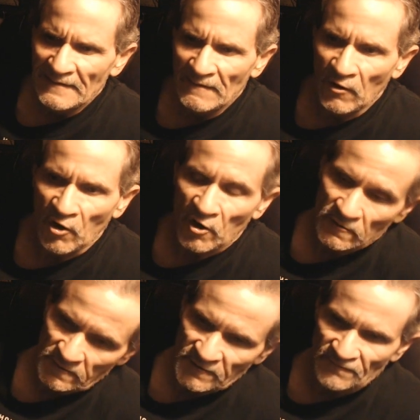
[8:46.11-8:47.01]
or
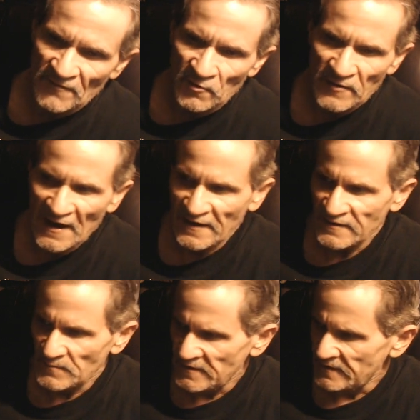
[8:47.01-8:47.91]
your phone
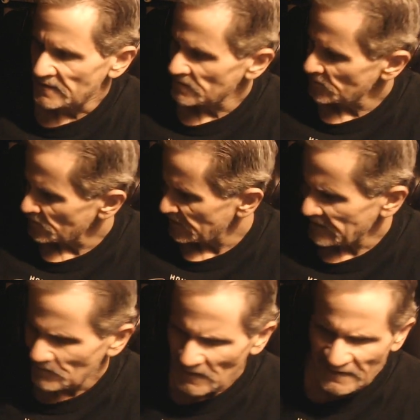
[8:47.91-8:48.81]
IME number or
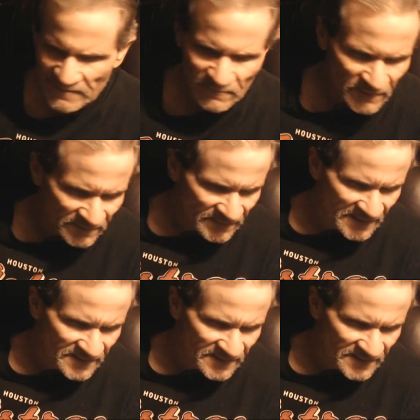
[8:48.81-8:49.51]
EMI number, whatever that is, or